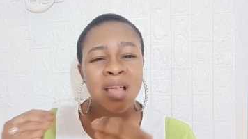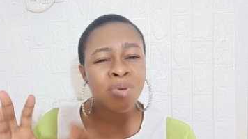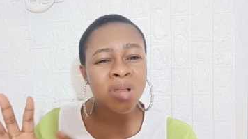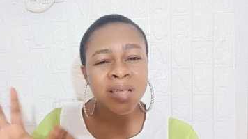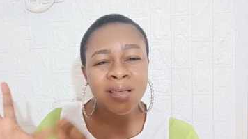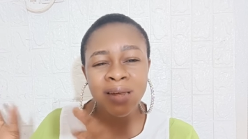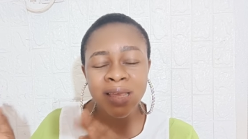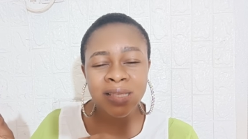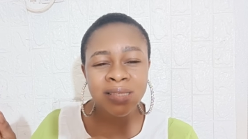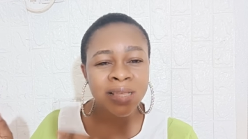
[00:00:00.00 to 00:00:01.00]
diabolic
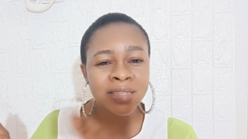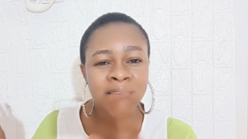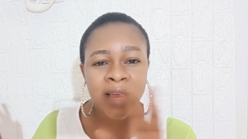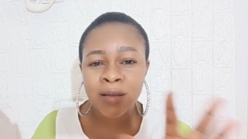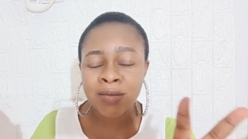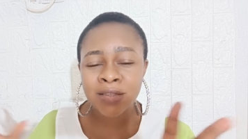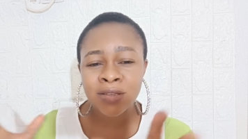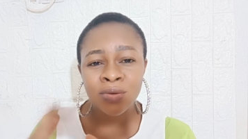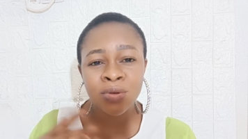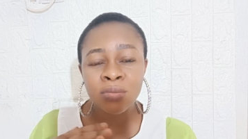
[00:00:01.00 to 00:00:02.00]
rings and charms
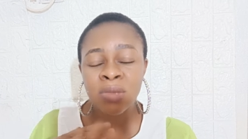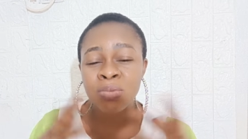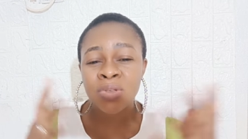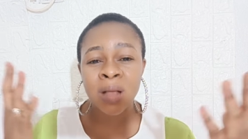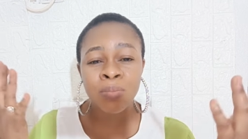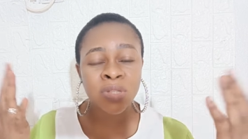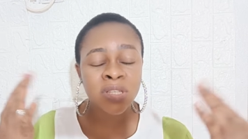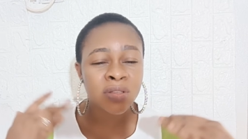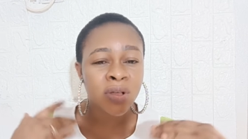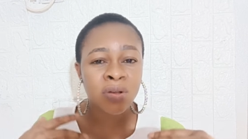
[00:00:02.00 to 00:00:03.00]
you know maybe you are
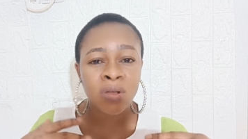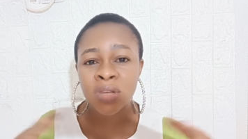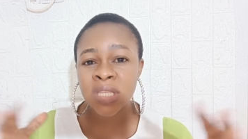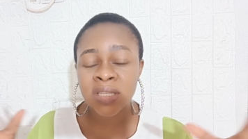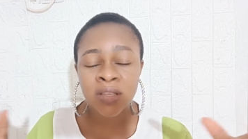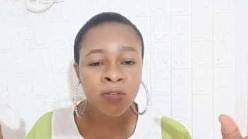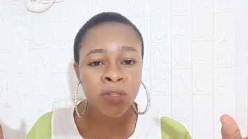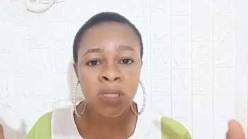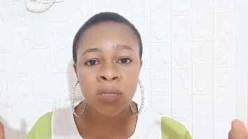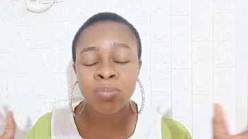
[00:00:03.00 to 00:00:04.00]
putting on all these
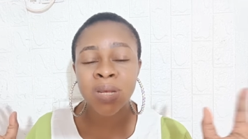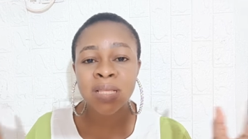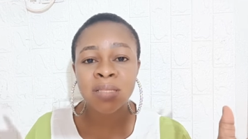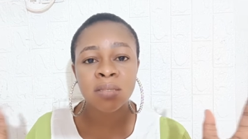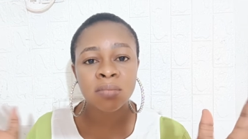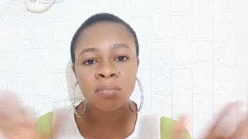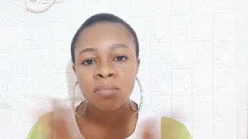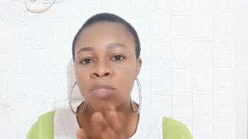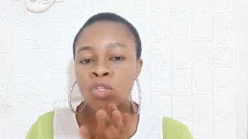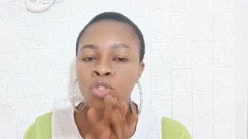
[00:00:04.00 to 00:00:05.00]
evil things please
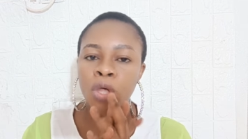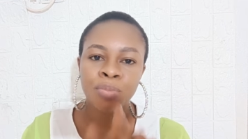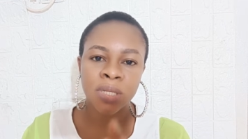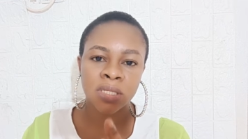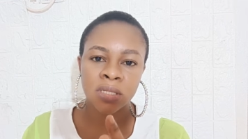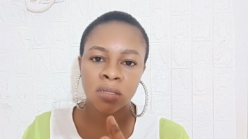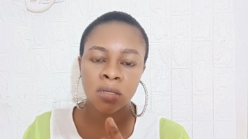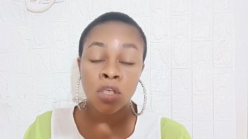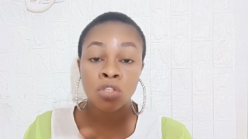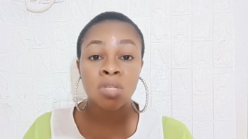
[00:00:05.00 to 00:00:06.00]
stop it
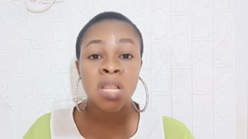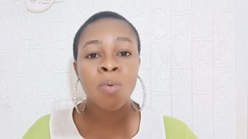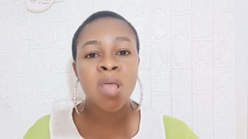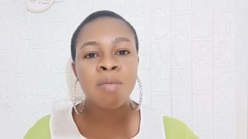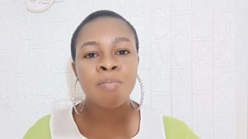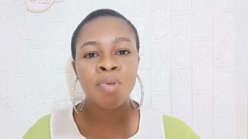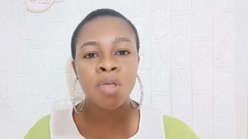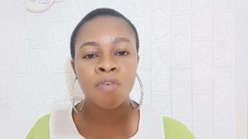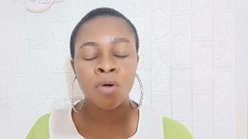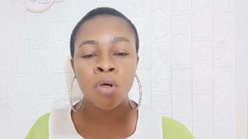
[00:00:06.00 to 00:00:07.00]
so that when you
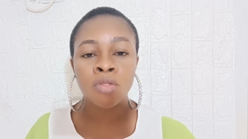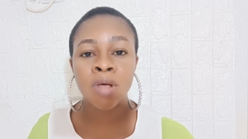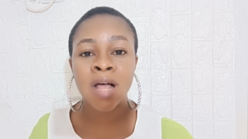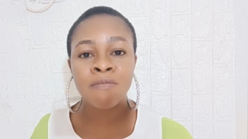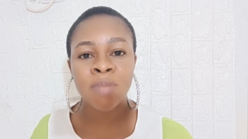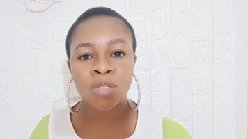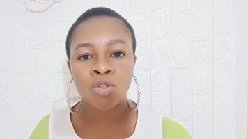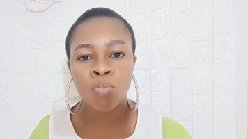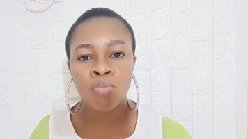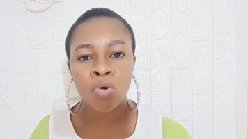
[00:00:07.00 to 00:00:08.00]
pray for god to have
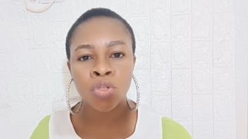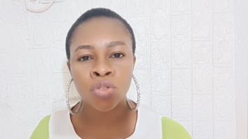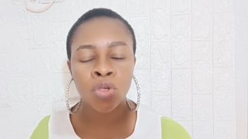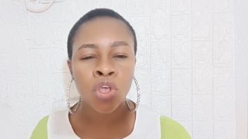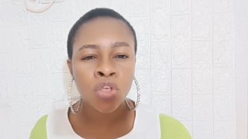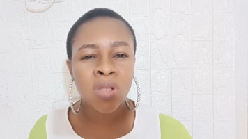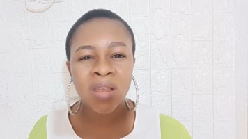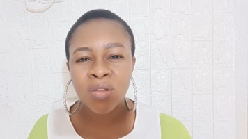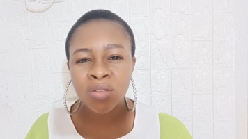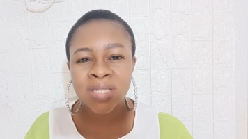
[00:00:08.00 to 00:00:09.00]
mercy upon you you
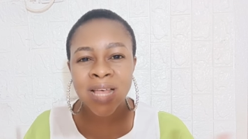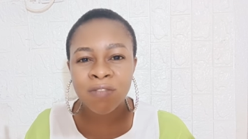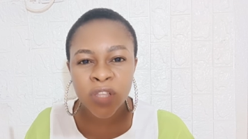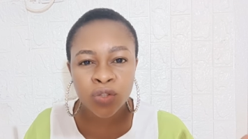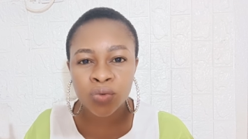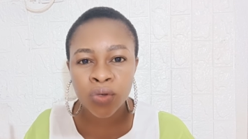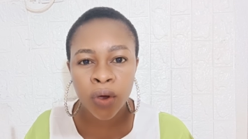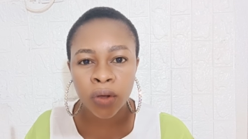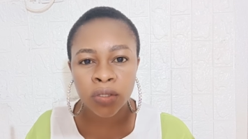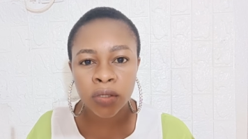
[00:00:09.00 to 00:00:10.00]
are not serving two
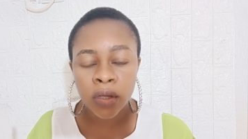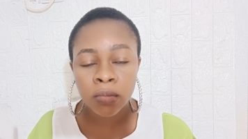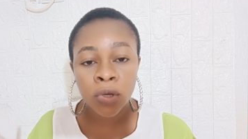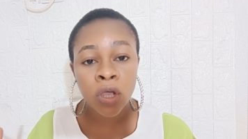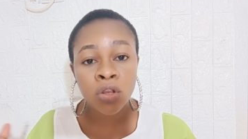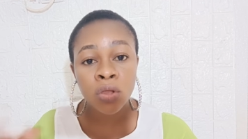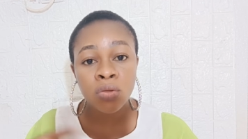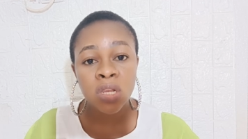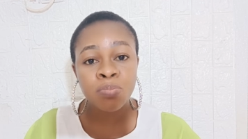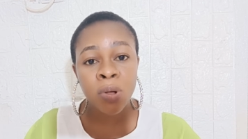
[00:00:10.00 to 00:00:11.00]
gods because you
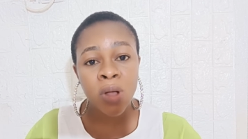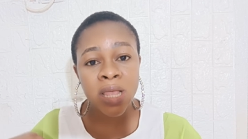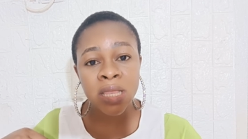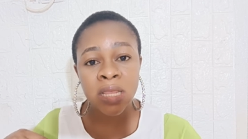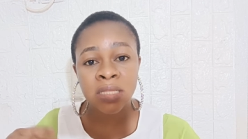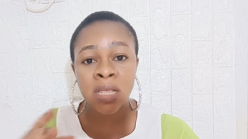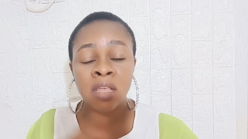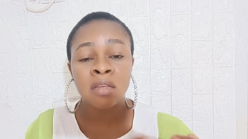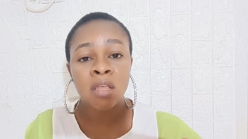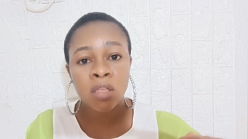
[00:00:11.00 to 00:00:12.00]
don't know the power in it
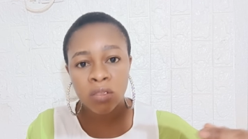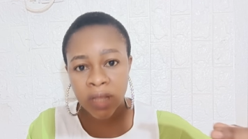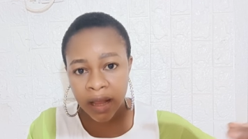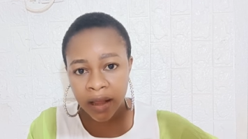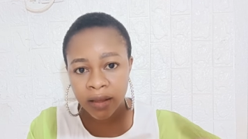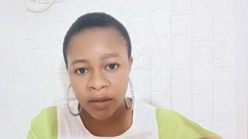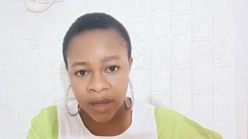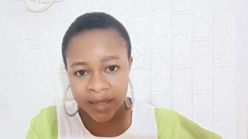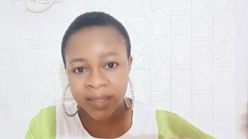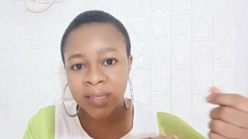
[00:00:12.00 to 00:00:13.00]
and you are
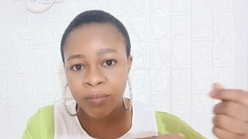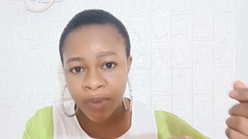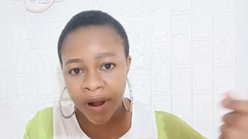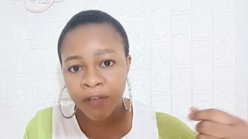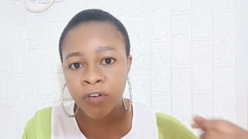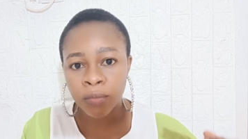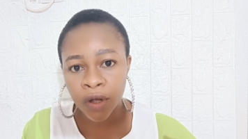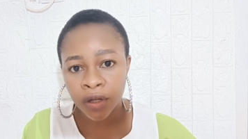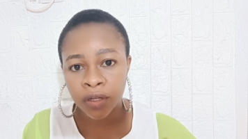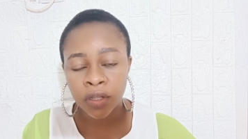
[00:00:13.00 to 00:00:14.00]
you are seeking power
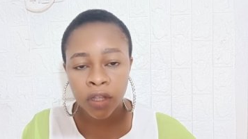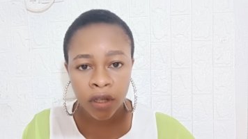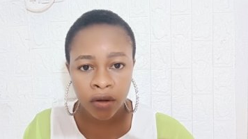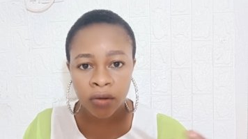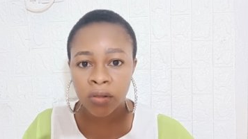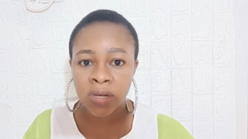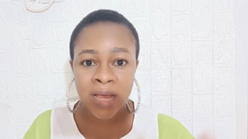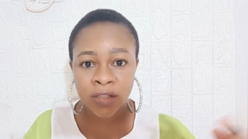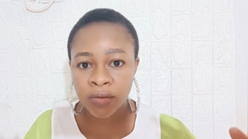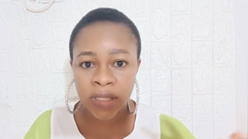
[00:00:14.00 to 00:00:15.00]
from god you know
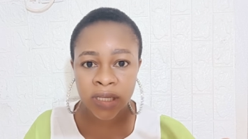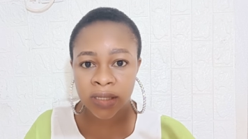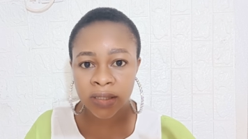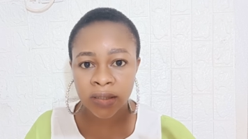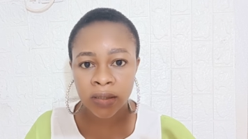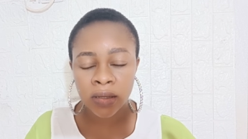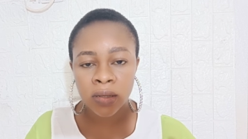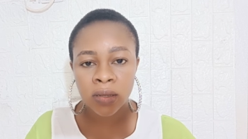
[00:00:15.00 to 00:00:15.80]
there are two things